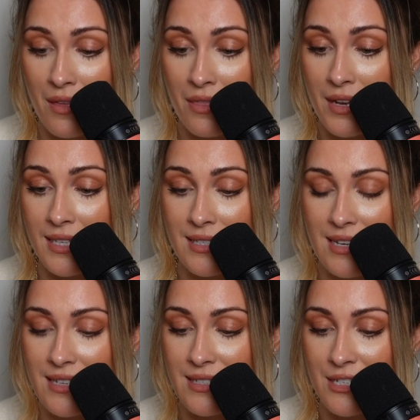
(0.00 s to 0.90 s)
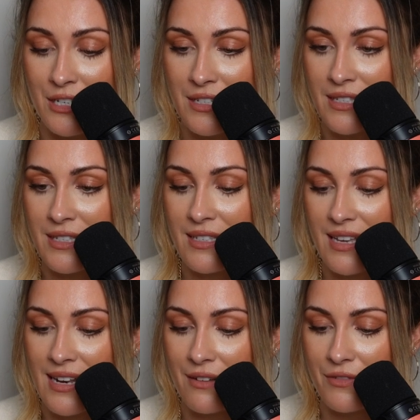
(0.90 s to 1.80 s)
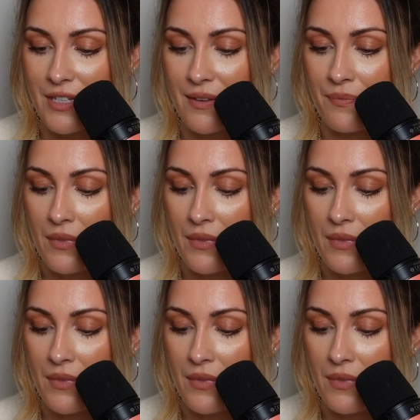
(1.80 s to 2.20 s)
the listeners because I loved it.